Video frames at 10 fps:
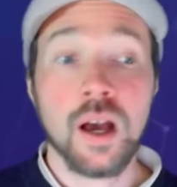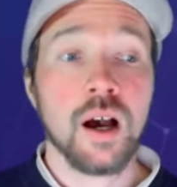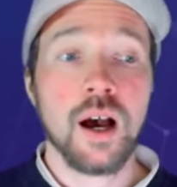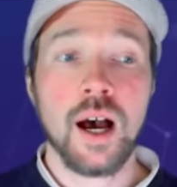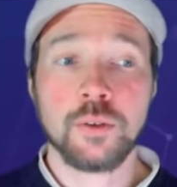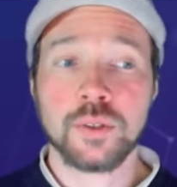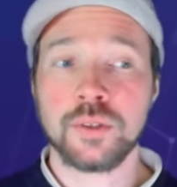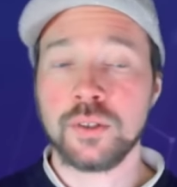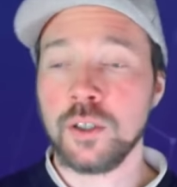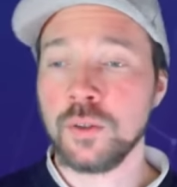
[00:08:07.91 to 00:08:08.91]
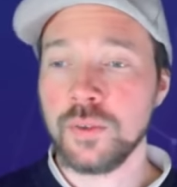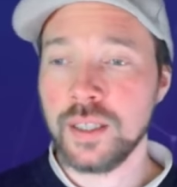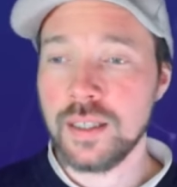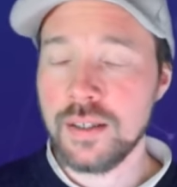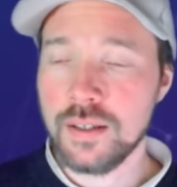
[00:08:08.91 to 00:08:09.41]
How do you know
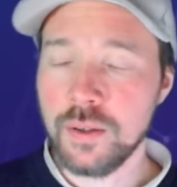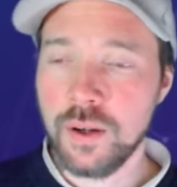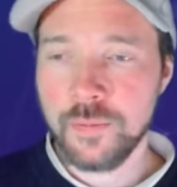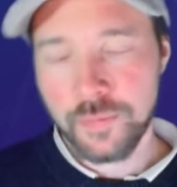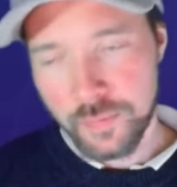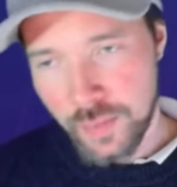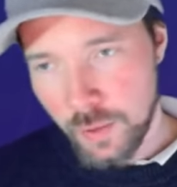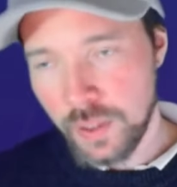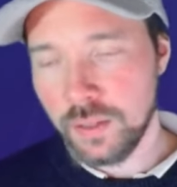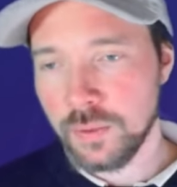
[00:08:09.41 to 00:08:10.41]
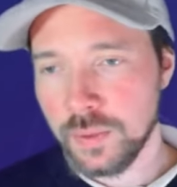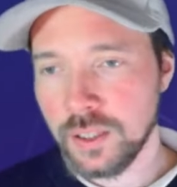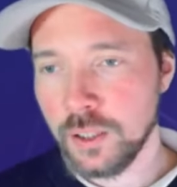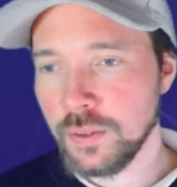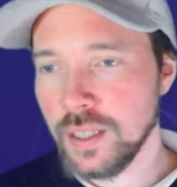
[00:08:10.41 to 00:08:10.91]
this? Well, we
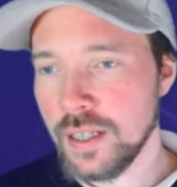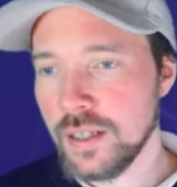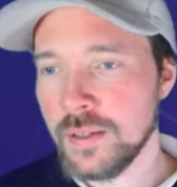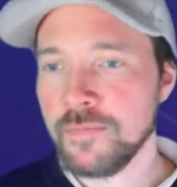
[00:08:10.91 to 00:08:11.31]
know this